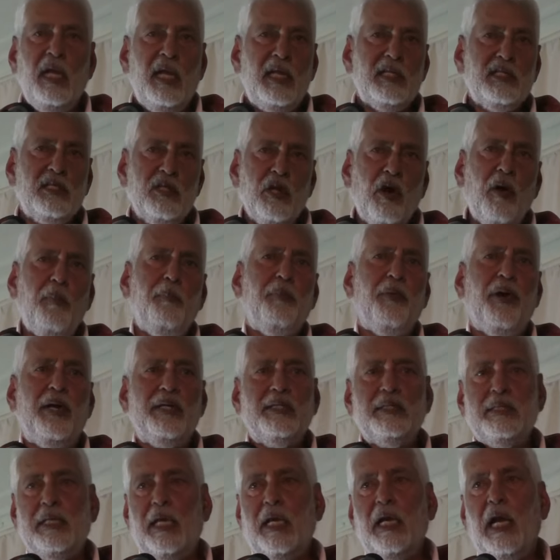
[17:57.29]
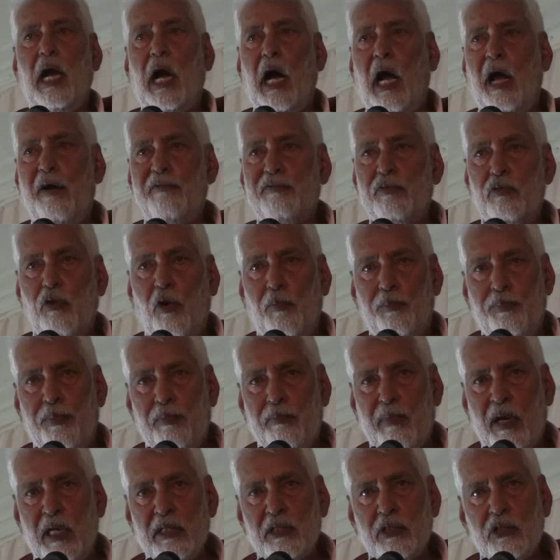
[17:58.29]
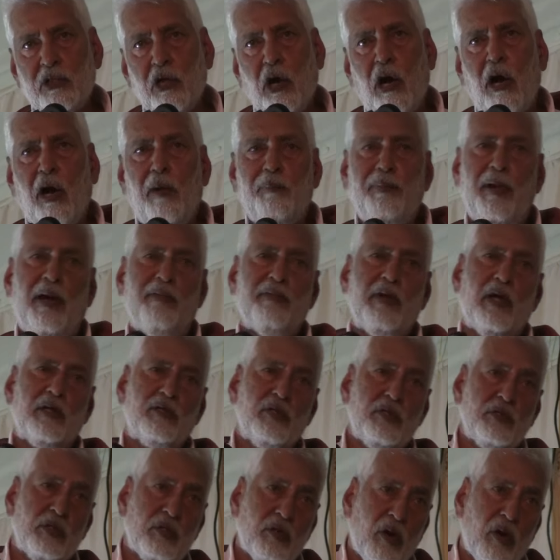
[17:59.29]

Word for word: It's no point saying, I have to open my shop, I've got to